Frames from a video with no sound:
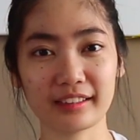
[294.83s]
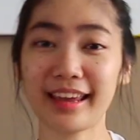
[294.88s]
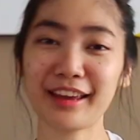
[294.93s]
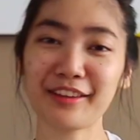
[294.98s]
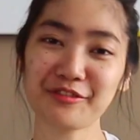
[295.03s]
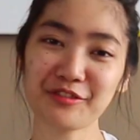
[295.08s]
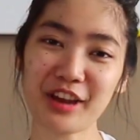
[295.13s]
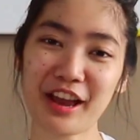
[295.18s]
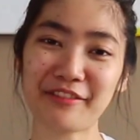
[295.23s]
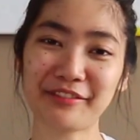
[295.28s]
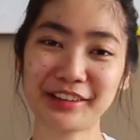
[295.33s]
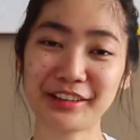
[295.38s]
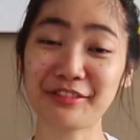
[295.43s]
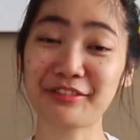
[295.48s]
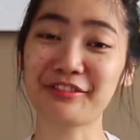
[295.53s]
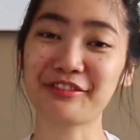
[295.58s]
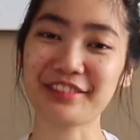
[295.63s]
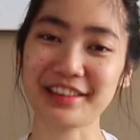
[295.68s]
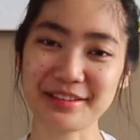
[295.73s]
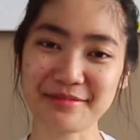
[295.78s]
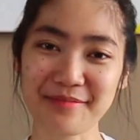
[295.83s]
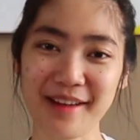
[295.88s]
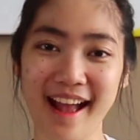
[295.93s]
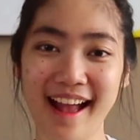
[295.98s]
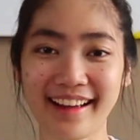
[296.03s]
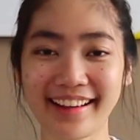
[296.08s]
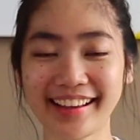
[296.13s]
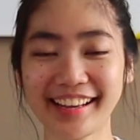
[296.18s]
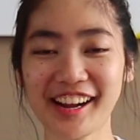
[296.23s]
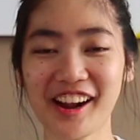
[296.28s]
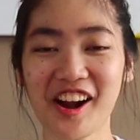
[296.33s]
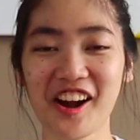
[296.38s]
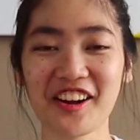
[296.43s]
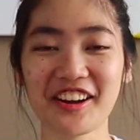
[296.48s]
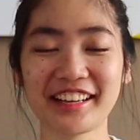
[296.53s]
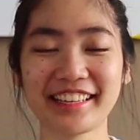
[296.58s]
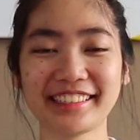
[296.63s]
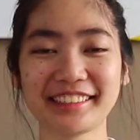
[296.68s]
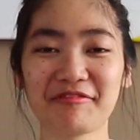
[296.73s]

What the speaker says: if you have any feedback on